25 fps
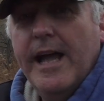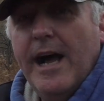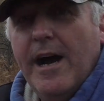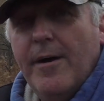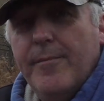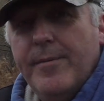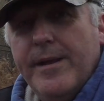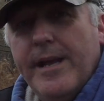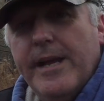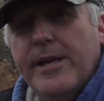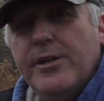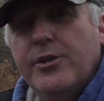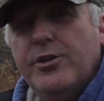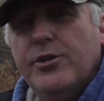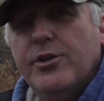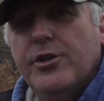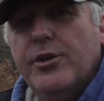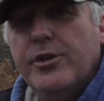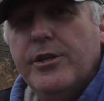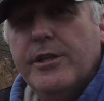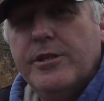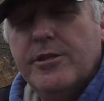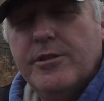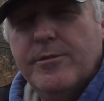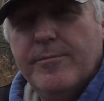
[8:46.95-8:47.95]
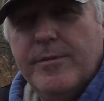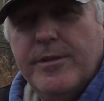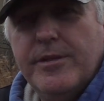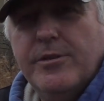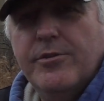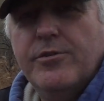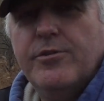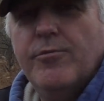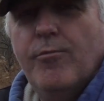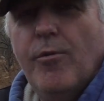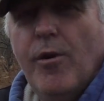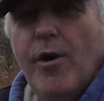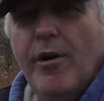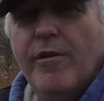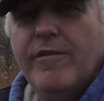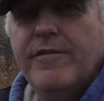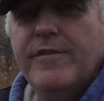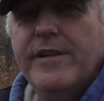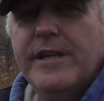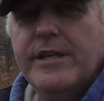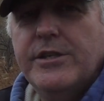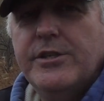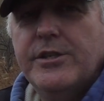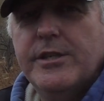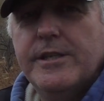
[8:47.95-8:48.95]
I'll be able to show you some of the underwater
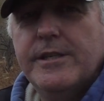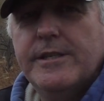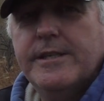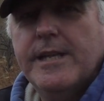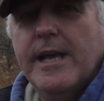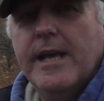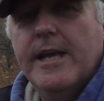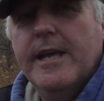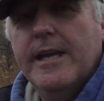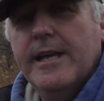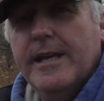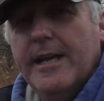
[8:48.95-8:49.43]
features